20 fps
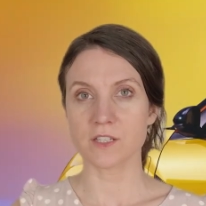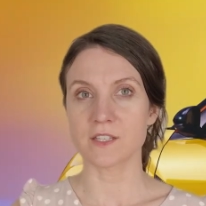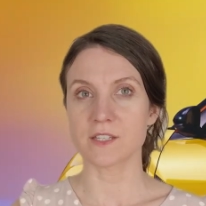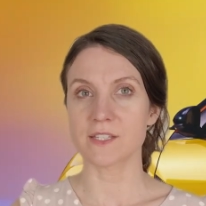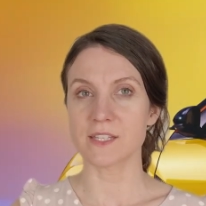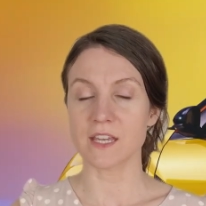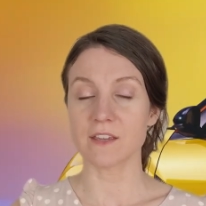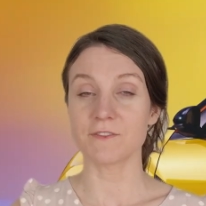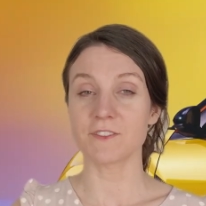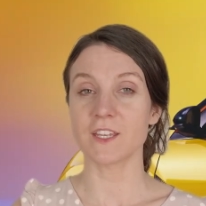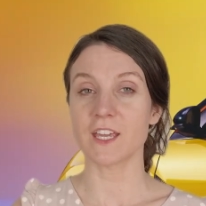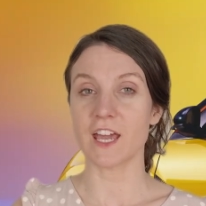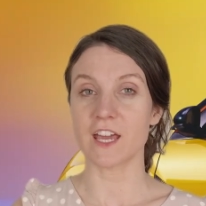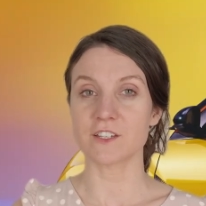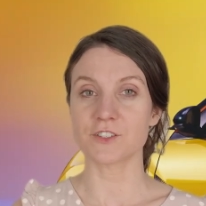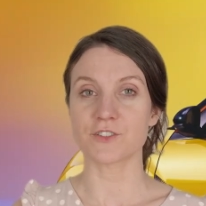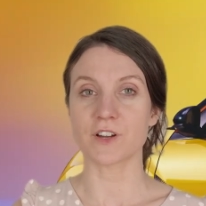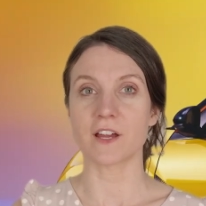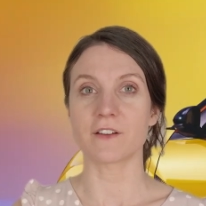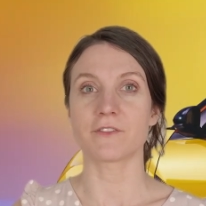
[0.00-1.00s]
to the safety
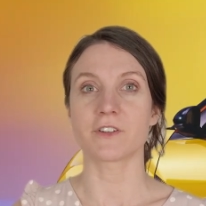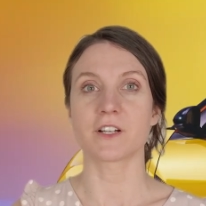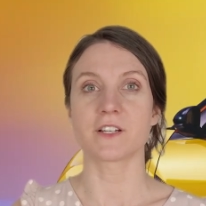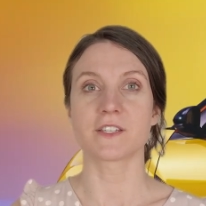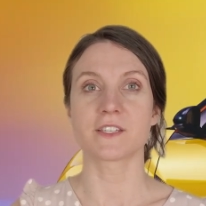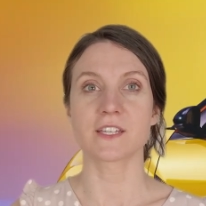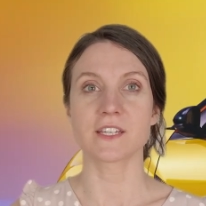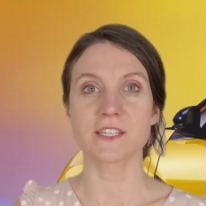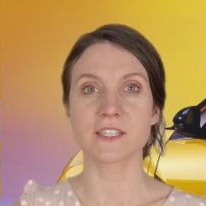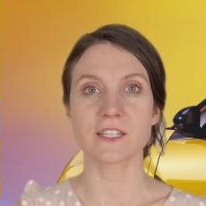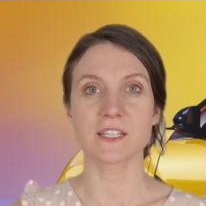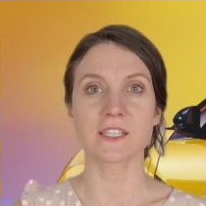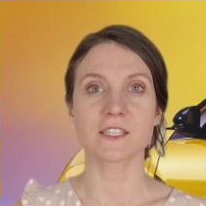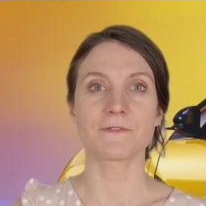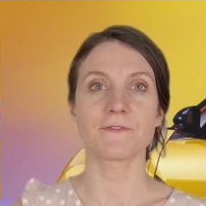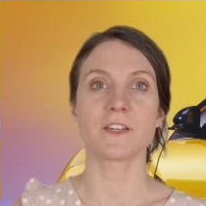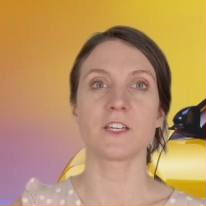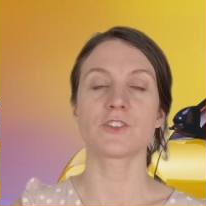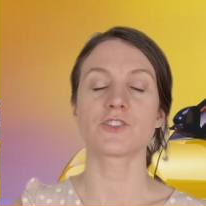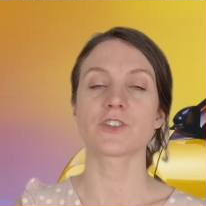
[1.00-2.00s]
and driver
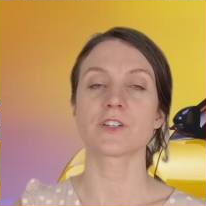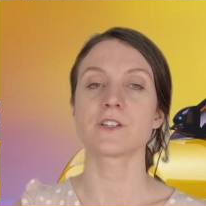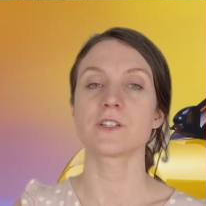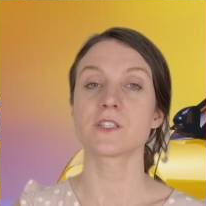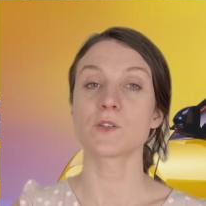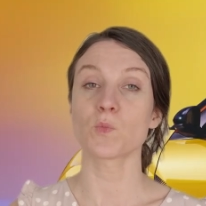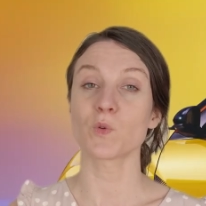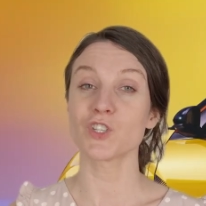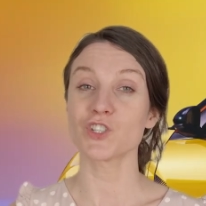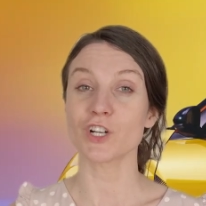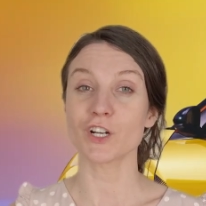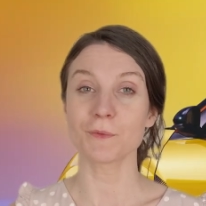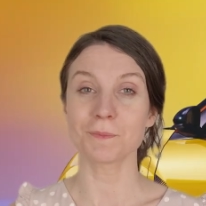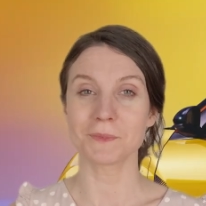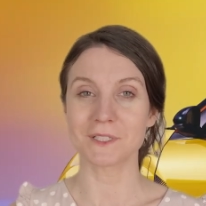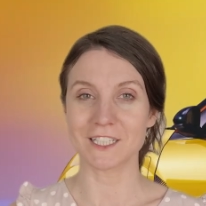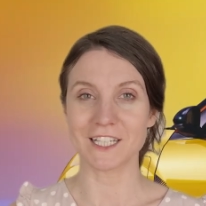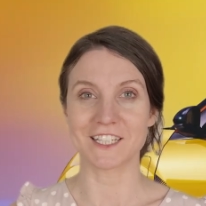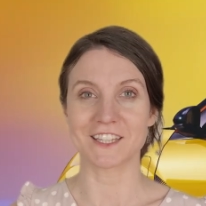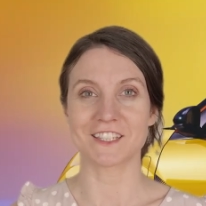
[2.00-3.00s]
assistance features, which are
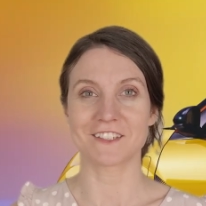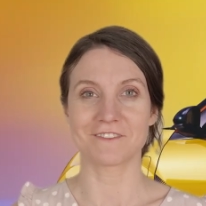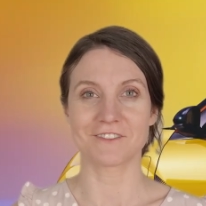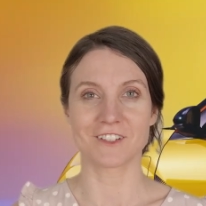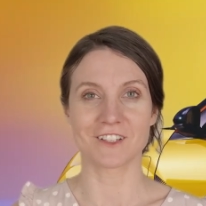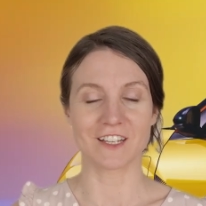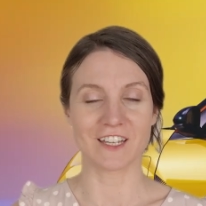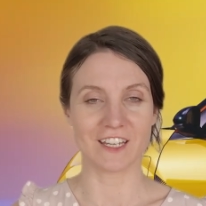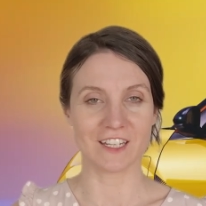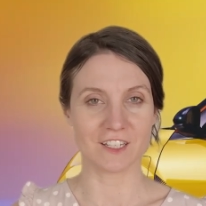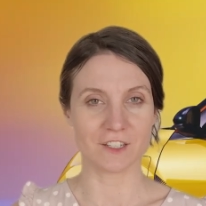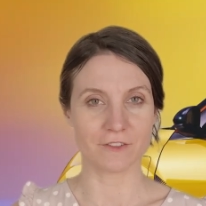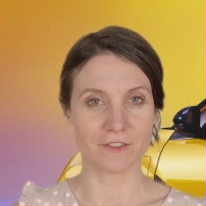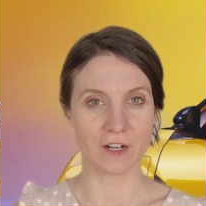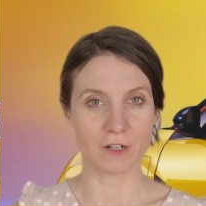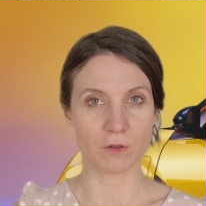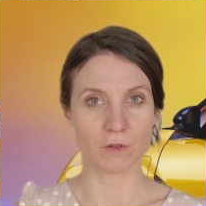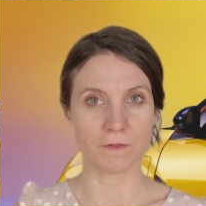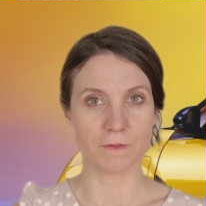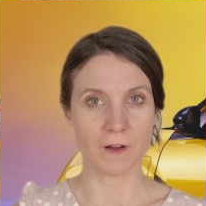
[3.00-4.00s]
plentiful in the
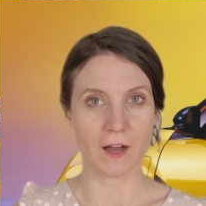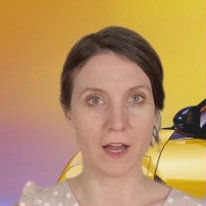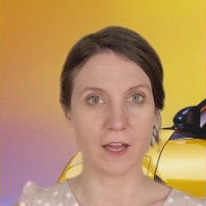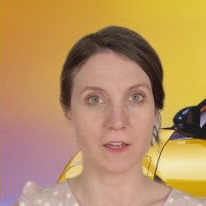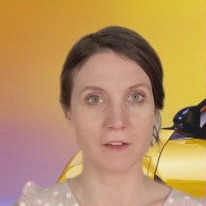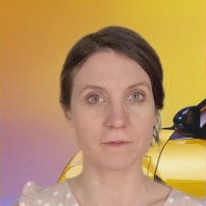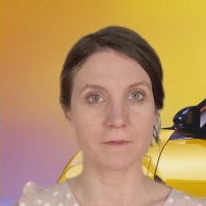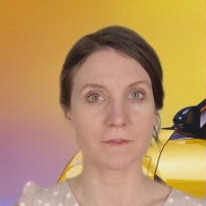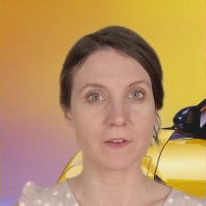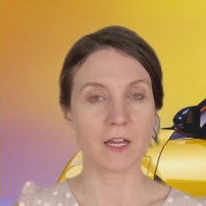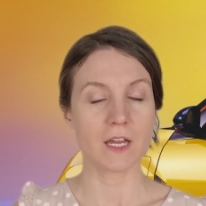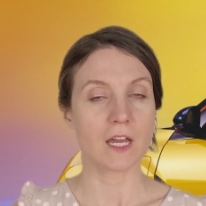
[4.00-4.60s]
Renault 5.